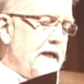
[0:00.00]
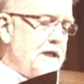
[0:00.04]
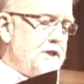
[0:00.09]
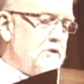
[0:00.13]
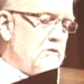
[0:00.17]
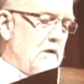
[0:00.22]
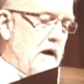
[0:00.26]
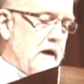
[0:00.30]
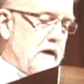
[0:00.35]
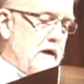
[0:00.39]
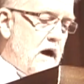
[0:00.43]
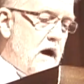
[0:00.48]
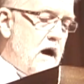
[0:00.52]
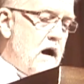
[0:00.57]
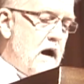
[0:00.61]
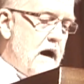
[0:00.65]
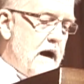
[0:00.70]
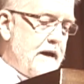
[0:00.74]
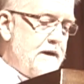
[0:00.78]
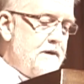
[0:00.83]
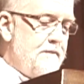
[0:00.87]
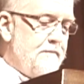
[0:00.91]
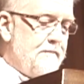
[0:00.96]
be related to our
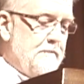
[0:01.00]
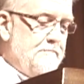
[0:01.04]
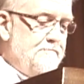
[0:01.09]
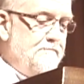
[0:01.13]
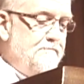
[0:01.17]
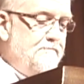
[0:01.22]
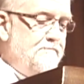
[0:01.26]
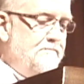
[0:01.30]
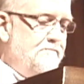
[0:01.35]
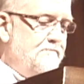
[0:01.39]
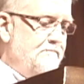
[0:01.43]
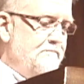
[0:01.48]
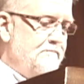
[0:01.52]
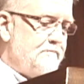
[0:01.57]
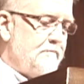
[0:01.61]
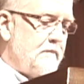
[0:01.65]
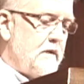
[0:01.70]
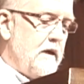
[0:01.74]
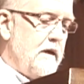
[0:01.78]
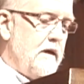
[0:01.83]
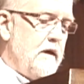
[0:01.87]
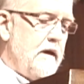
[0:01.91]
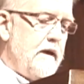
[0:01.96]
God
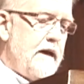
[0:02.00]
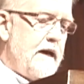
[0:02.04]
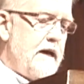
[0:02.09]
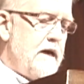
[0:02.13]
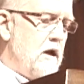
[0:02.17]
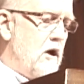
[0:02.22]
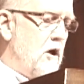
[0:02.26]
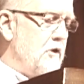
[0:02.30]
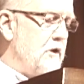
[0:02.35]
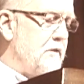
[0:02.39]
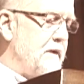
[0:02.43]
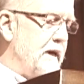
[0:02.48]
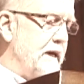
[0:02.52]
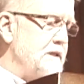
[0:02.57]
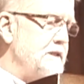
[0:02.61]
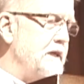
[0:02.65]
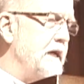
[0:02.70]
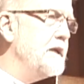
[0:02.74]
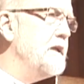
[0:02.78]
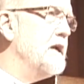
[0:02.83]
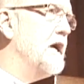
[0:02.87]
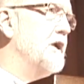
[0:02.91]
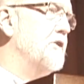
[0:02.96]
and all
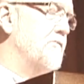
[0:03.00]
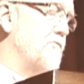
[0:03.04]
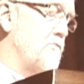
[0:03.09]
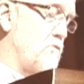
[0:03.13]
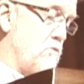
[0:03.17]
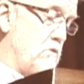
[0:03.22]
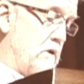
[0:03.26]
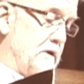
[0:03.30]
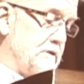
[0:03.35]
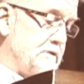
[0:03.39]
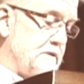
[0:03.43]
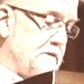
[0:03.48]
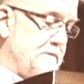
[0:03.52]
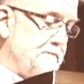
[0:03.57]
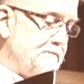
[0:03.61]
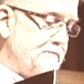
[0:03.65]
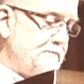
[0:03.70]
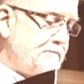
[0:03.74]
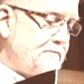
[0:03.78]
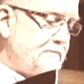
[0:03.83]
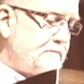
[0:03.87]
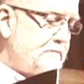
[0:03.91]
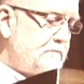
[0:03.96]
the things he does for
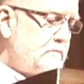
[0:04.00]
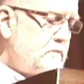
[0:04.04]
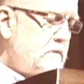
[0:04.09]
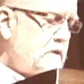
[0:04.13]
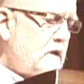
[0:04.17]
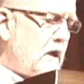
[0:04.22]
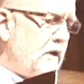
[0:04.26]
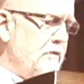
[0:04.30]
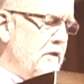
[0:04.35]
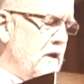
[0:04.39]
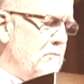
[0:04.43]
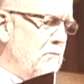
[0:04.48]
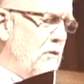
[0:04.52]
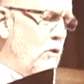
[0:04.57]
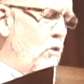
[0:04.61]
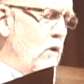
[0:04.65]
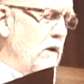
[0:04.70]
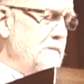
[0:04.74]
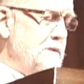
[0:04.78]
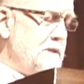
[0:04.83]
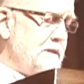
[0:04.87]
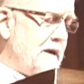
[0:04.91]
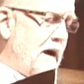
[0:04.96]
us.
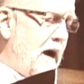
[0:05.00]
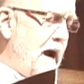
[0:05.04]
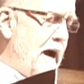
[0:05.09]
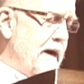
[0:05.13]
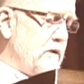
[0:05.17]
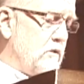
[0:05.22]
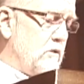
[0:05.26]
The poem's